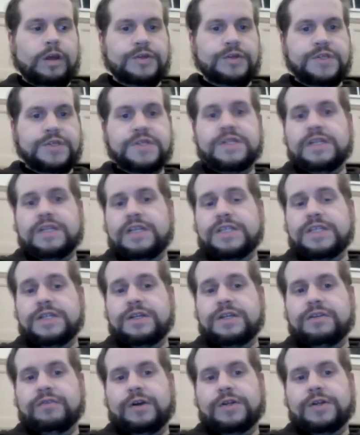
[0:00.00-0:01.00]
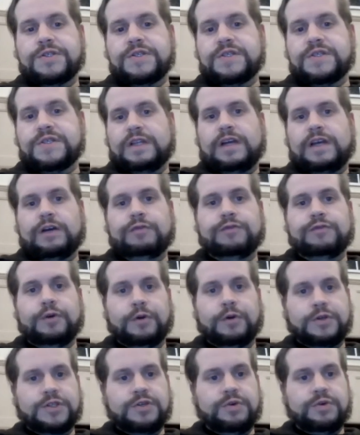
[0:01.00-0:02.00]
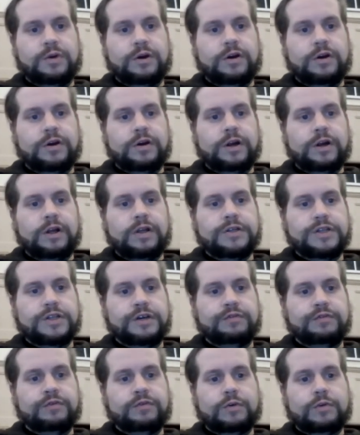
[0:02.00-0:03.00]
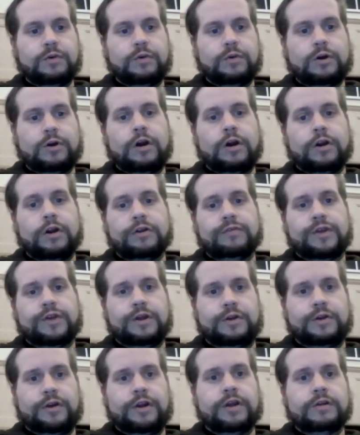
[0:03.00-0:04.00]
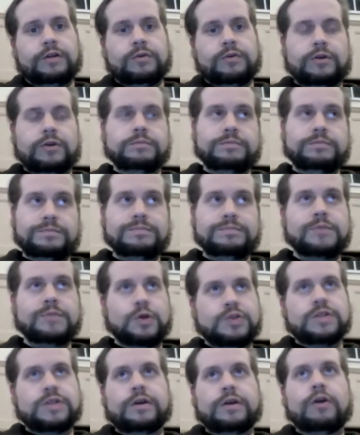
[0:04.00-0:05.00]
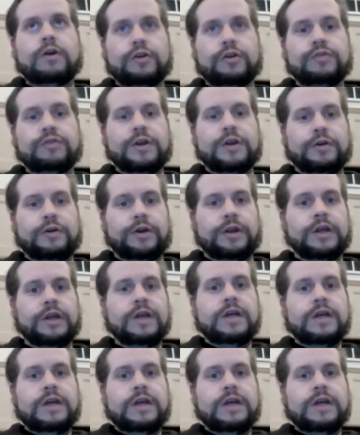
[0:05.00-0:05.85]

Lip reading: assisted listening devices allow folks who are deaf or hard of hearing, or mostly hard of hearing,